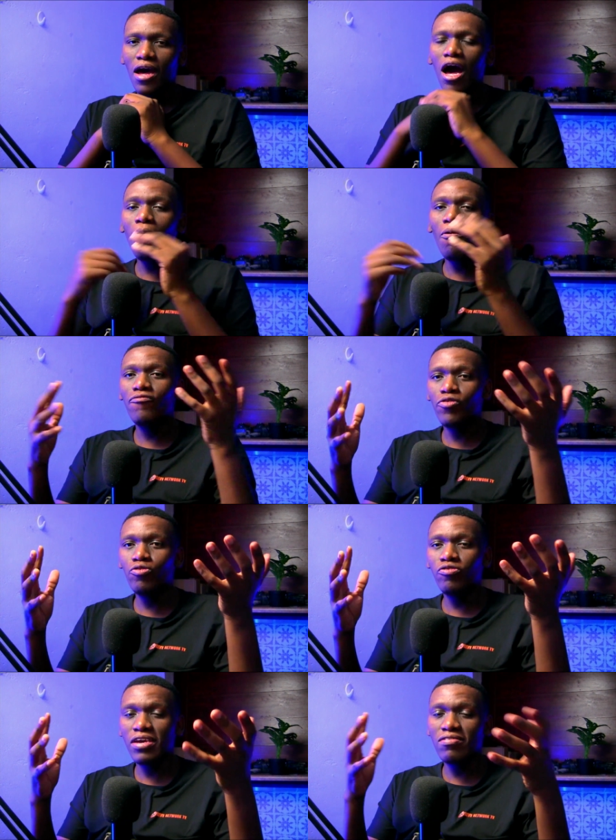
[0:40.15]
our
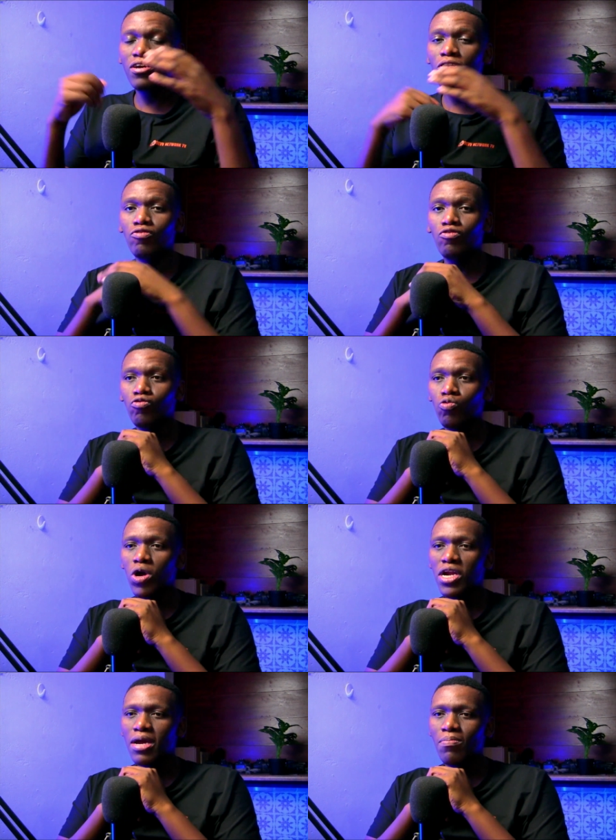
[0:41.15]
future as a country to
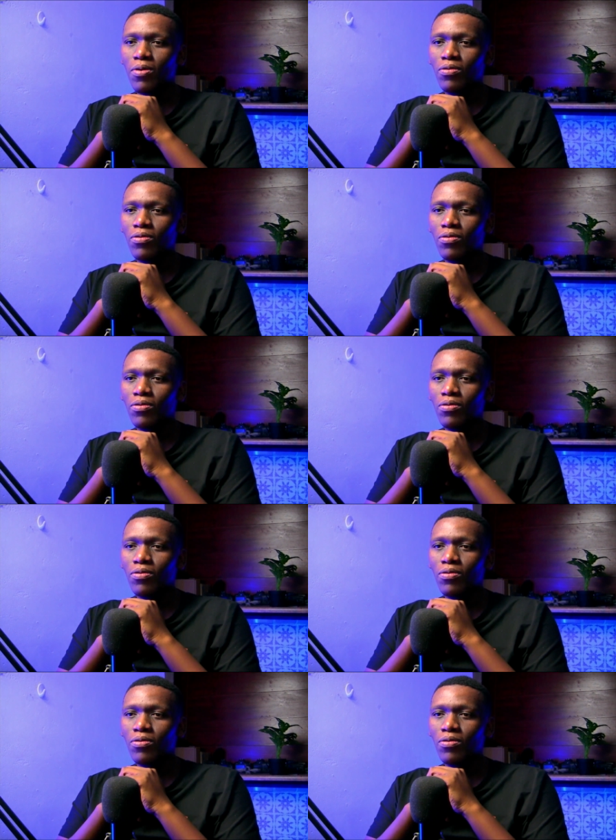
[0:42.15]
worry about.